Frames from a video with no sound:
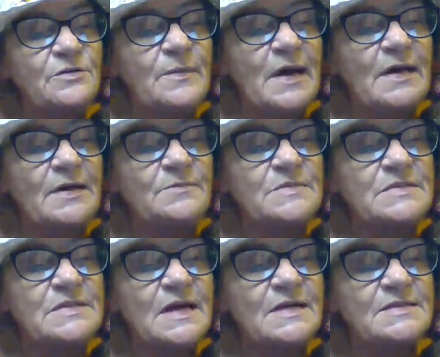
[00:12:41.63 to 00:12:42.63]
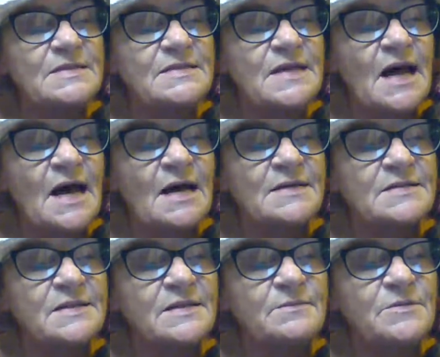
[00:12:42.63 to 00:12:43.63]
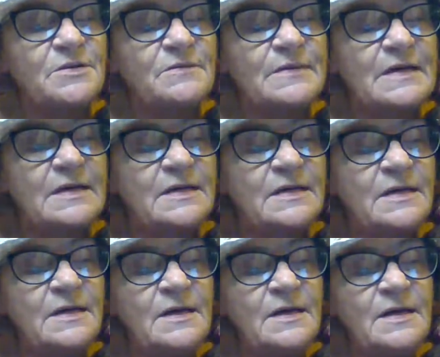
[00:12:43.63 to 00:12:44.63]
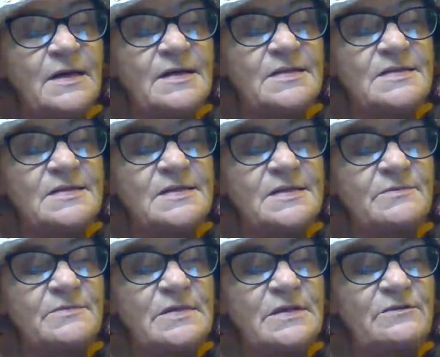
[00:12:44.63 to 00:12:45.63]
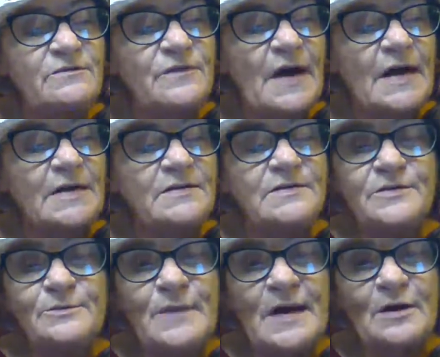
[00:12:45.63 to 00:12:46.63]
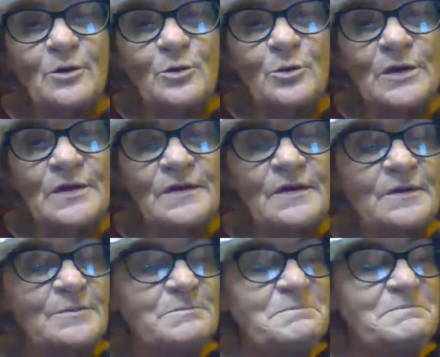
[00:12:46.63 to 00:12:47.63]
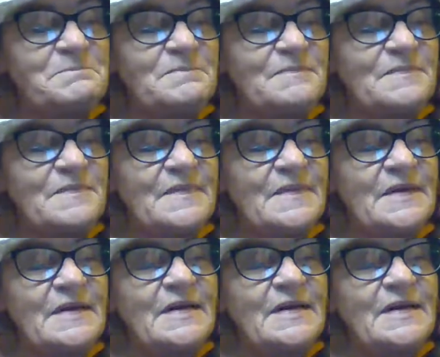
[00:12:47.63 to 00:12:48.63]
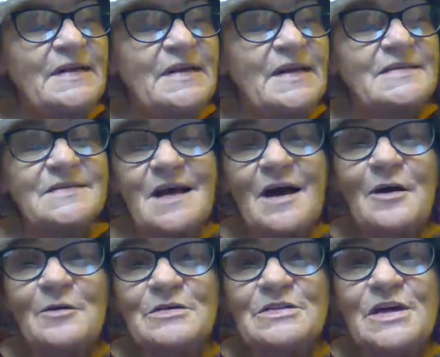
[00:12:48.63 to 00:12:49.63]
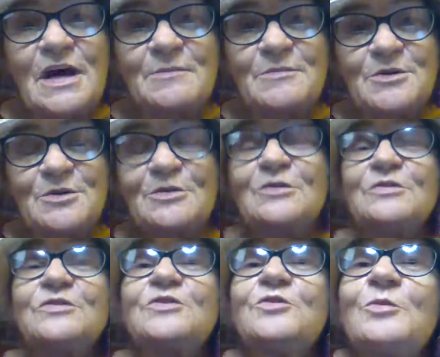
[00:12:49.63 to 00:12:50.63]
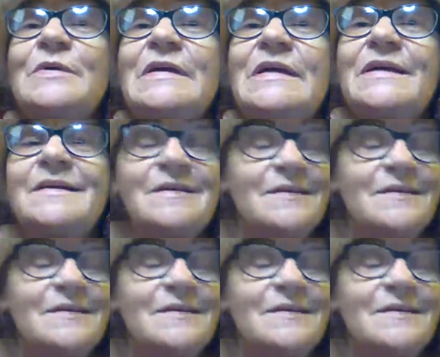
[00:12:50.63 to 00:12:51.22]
to making mistakes as I seem to be, it's tempting fate to meddle with them. And that's all of chapter 20.